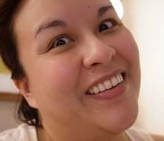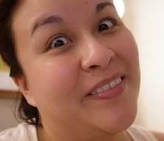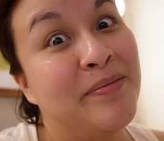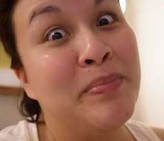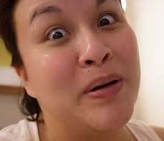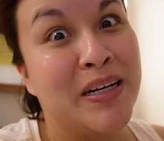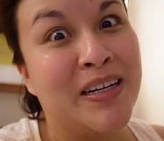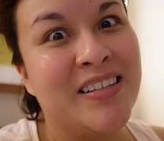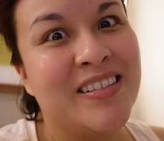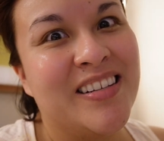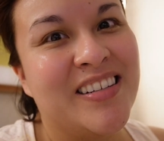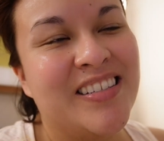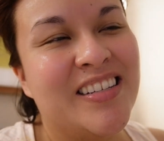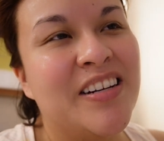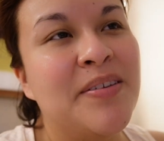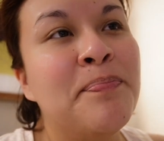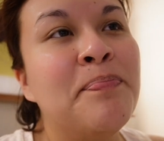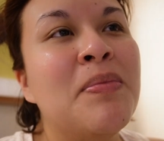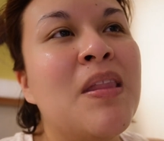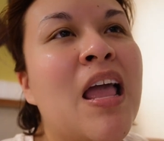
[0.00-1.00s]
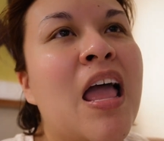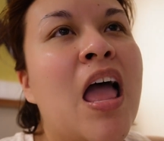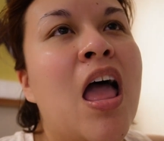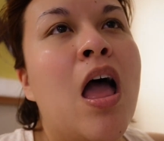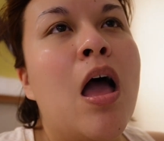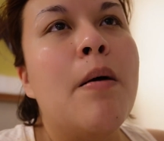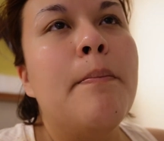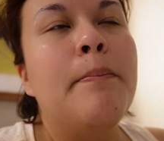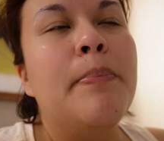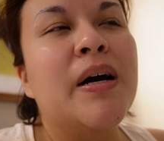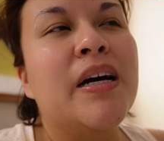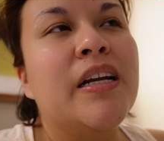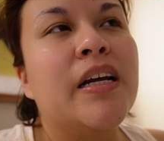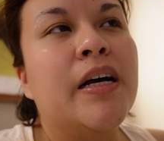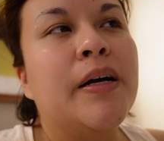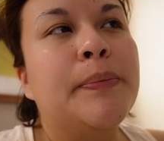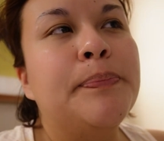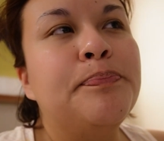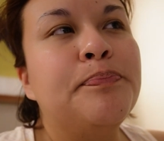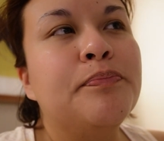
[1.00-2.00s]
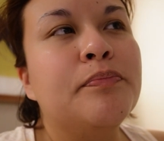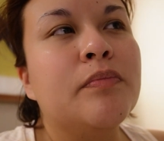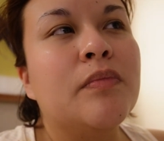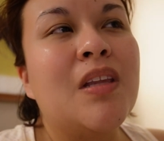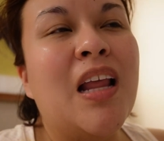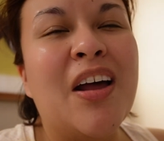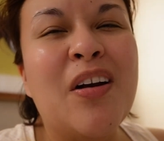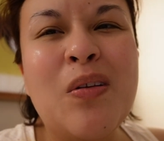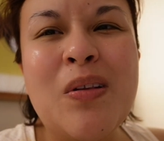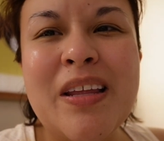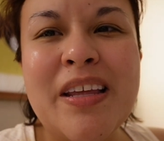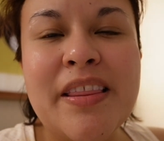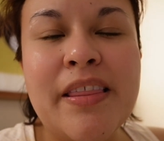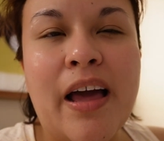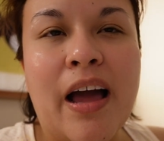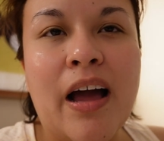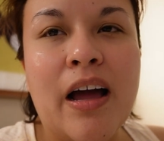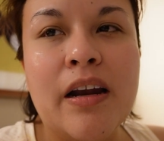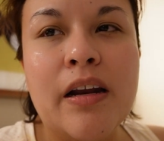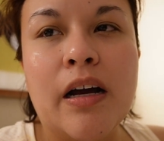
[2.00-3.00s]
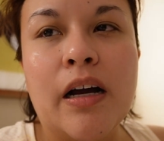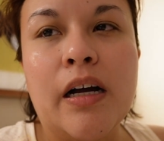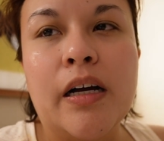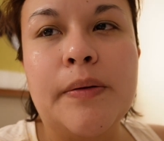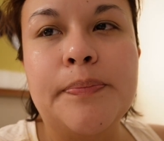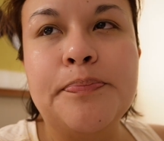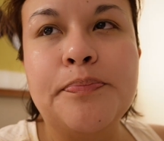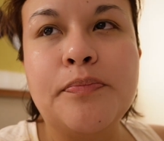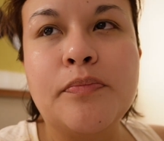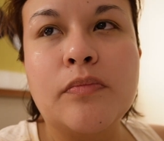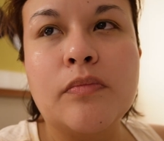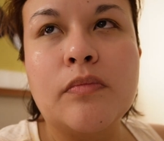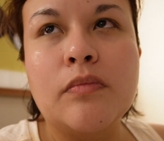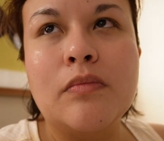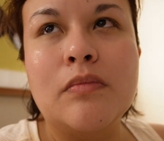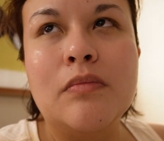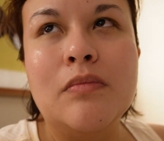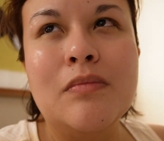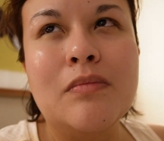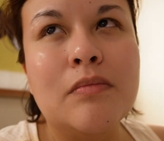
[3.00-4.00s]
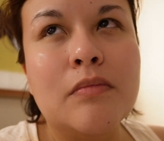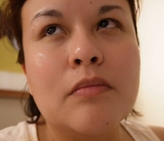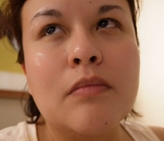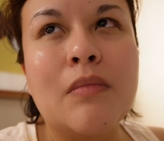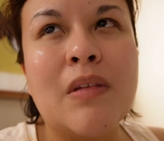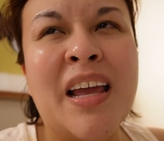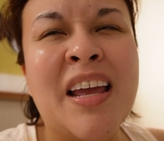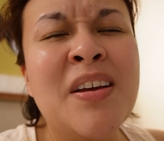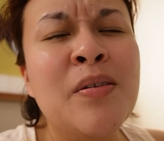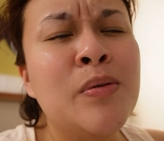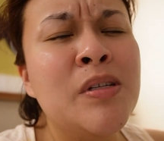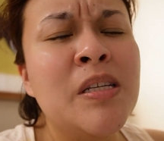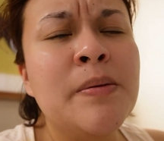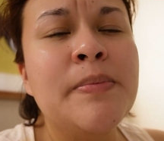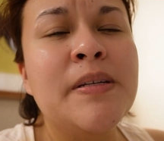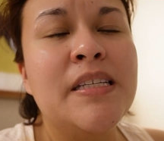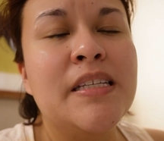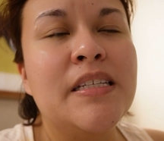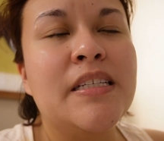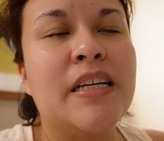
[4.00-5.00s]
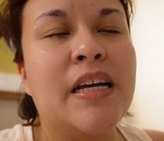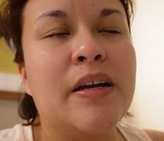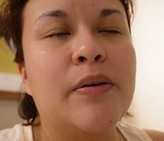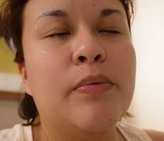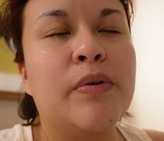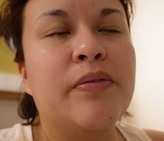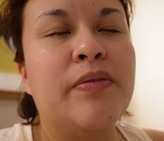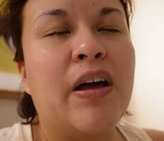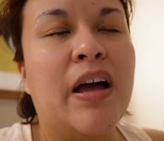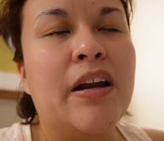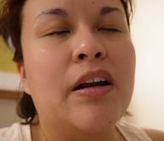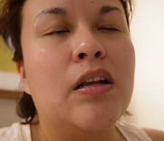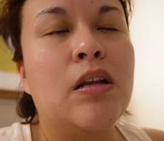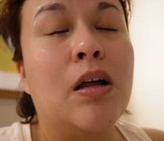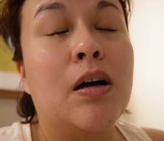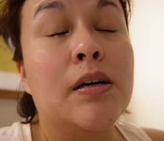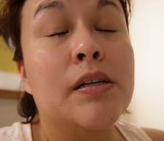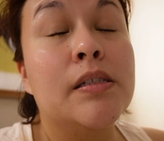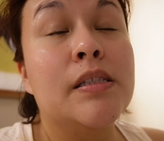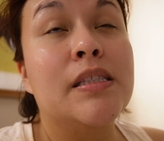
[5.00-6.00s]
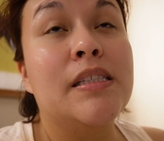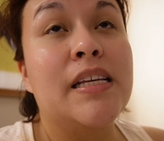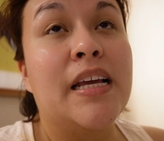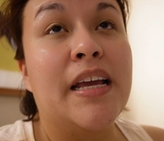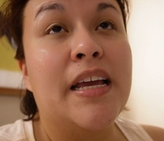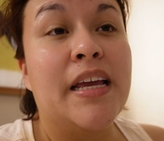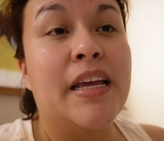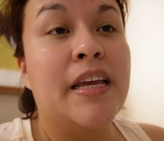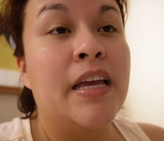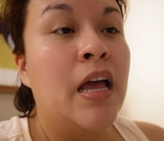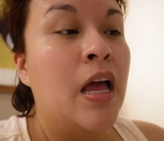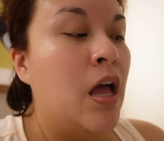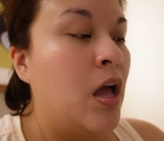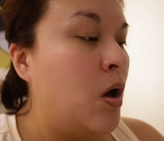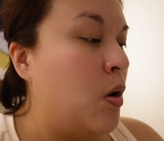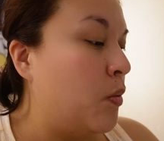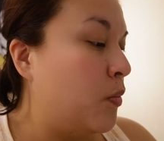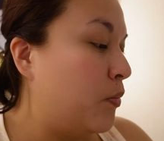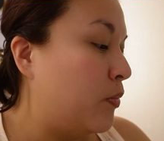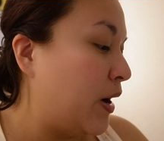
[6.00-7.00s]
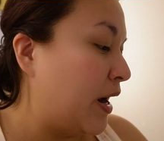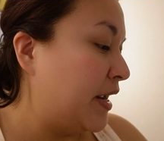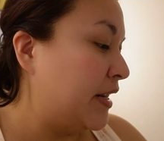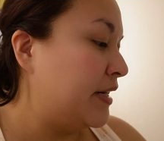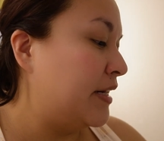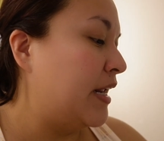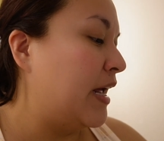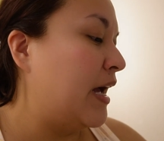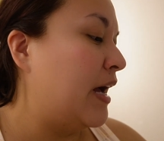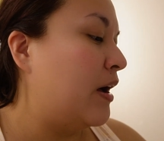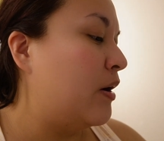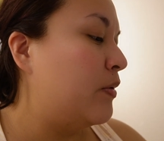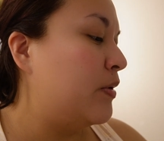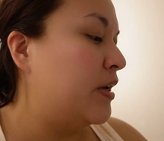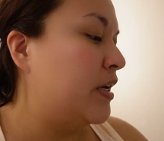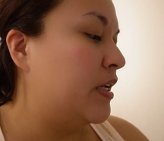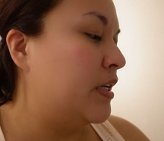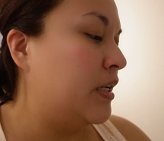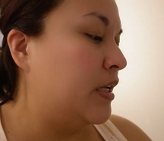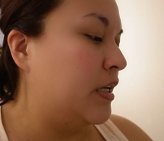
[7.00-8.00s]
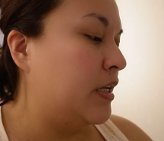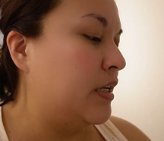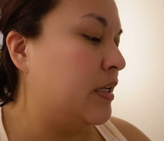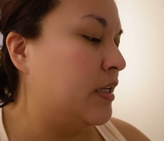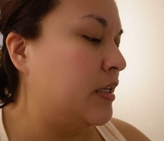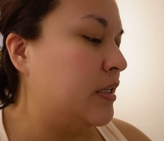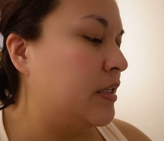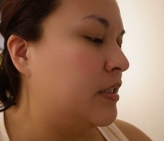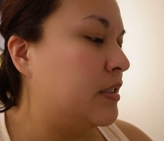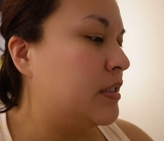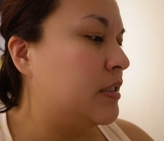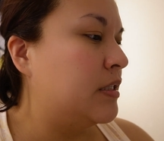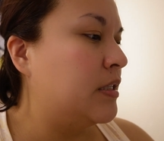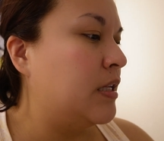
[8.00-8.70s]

pun intended. But not only that, it was a busy day. We've had a long day. Right now it is